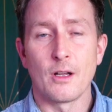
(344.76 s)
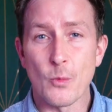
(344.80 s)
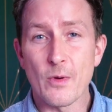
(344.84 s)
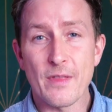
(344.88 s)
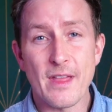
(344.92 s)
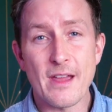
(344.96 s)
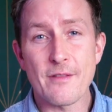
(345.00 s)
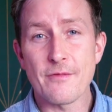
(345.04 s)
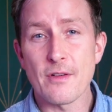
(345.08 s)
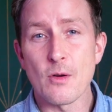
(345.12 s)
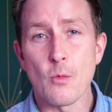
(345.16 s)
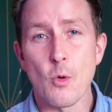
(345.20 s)
With
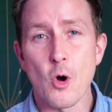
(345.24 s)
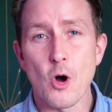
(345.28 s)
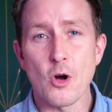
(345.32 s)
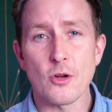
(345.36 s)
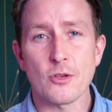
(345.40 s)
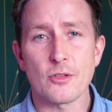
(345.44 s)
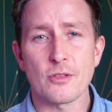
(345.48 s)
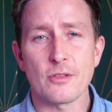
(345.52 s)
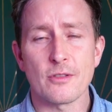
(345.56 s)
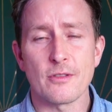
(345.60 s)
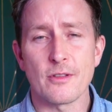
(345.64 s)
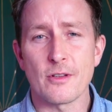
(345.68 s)
every
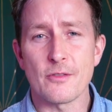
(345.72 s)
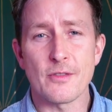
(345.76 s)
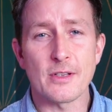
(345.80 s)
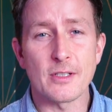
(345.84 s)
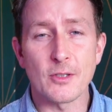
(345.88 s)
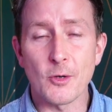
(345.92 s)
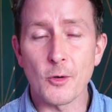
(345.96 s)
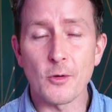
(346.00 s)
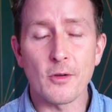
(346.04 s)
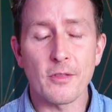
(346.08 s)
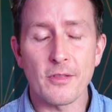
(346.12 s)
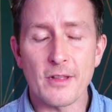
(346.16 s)
watch, there is
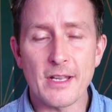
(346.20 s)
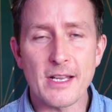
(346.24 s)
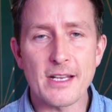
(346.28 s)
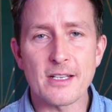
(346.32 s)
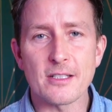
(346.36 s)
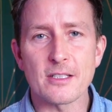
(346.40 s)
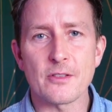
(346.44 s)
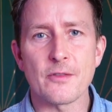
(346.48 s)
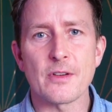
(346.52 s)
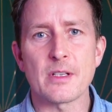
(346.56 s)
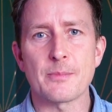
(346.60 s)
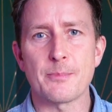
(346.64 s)
good things,
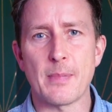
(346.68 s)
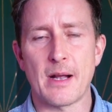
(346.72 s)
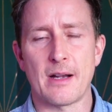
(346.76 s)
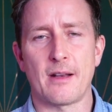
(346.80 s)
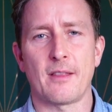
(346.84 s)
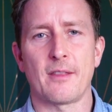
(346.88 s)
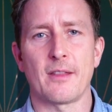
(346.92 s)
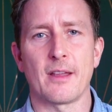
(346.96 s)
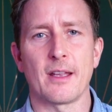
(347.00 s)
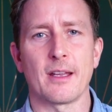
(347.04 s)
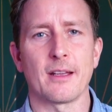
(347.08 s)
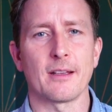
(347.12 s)
there is bad
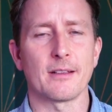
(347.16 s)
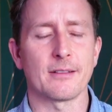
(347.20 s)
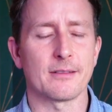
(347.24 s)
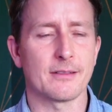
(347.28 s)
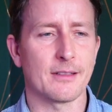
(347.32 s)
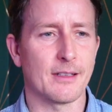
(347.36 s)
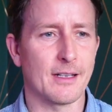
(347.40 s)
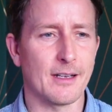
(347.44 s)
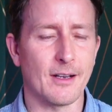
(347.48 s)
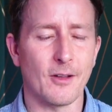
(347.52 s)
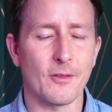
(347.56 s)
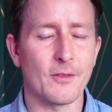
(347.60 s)
things,
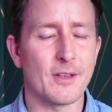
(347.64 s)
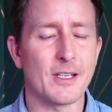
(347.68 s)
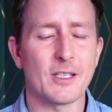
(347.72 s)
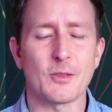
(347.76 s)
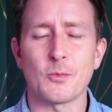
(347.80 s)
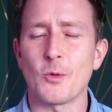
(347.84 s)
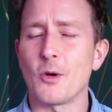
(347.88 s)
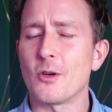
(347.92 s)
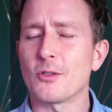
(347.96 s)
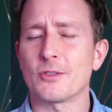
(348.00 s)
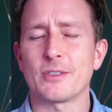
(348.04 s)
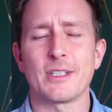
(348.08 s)
and on this
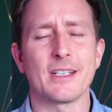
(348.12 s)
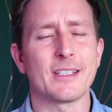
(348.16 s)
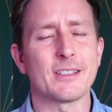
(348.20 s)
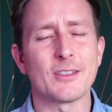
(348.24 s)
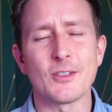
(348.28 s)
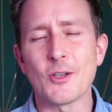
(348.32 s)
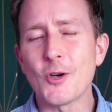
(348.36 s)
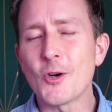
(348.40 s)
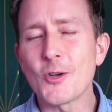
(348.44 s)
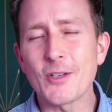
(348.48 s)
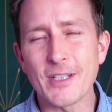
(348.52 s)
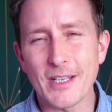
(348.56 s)
watch, it is
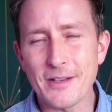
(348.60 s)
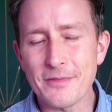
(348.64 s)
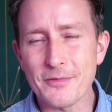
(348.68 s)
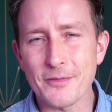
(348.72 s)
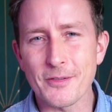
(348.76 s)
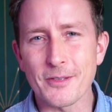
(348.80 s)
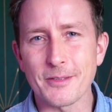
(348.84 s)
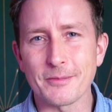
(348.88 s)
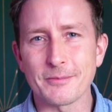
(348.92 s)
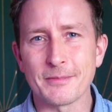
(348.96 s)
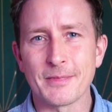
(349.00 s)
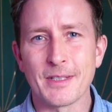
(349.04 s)
no
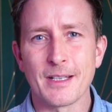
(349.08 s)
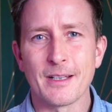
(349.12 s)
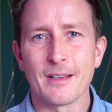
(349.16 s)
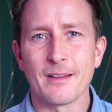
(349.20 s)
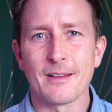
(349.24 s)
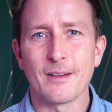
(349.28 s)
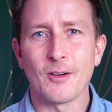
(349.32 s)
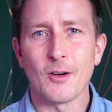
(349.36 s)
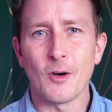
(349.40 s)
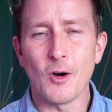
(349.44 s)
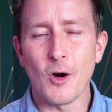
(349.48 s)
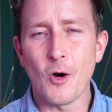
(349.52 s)
different.
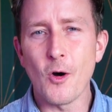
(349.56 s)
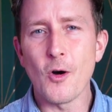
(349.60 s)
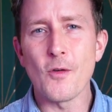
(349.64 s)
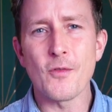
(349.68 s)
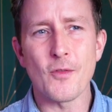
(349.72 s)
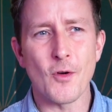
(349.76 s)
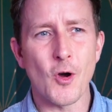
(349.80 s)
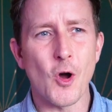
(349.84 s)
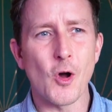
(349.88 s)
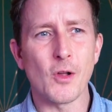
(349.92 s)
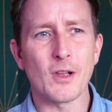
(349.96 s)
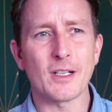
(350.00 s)

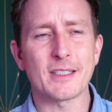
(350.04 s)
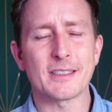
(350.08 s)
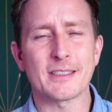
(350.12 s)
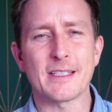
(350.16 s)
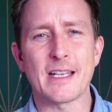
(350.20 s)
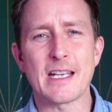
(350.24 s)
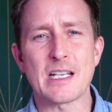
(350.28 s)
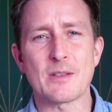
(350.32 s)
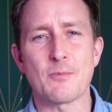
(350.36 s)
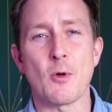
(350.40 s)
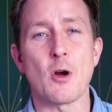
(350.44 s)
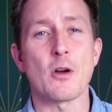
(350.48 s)
Overall, I'd
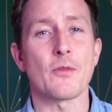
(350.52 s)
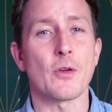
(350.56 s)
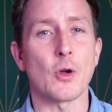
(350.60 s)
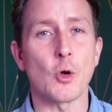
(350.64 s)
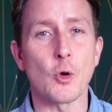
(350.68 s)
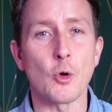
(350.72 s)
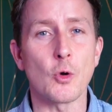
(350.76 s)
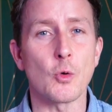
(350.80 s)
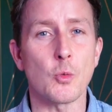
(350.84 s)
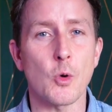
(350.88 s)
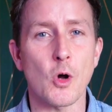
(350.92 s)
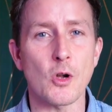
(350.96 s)
say it's more of a
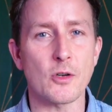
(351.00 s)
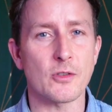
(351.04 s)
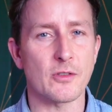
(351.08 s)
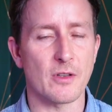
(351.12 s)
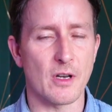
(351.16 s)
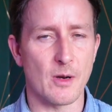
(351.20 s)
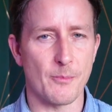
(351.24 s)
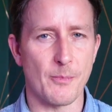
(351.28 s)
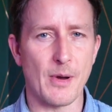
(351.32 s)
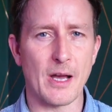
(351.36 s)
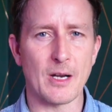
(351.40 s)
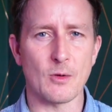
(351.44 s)
good watch than
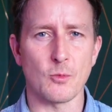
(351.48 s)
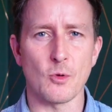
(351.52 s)
a bad